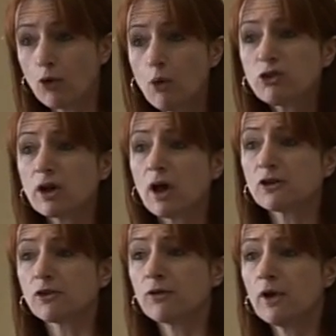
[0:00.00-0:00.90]
wrote a
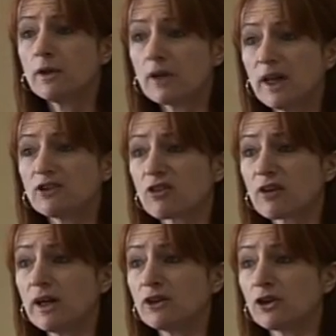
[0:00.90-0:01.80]
lot of the
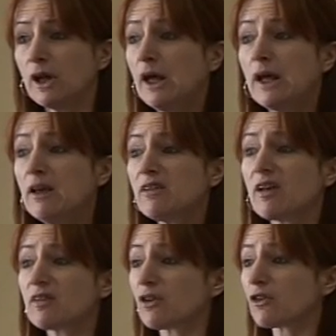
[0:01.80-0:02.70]
legislation. He
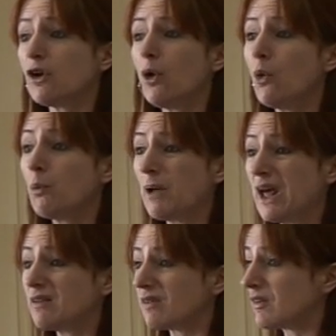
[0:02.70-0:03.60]
says there's no
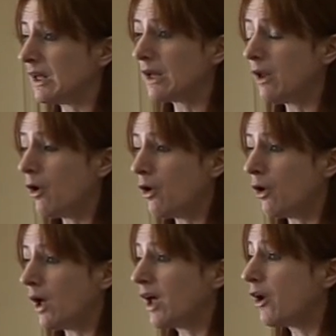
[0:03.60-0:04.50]
basis in
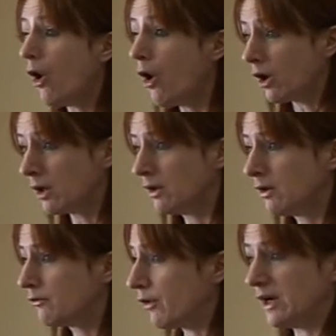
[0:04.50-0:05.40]
law at
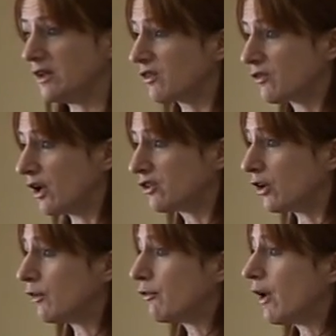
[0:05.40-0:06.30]
all for any
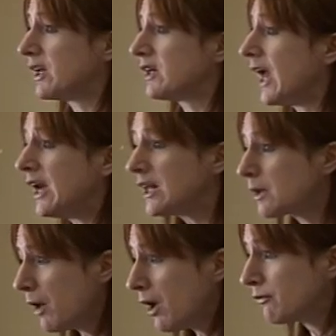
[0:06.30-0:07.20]
discretion or for writing any
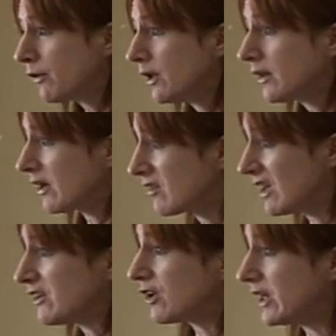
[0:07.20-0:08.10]
of them off. That
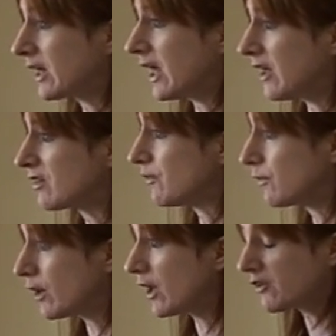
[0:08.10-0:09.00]
it's literally a case of
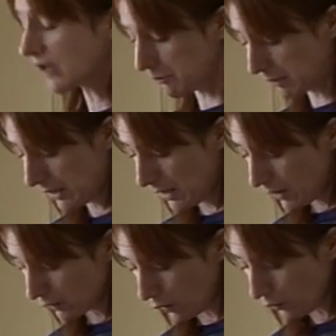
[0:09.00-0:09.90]
if you're not happy,
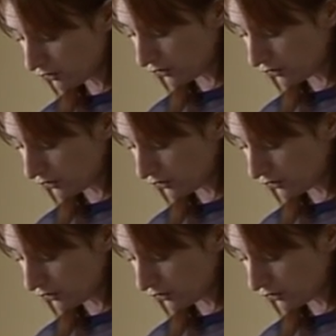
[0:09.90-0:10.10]
go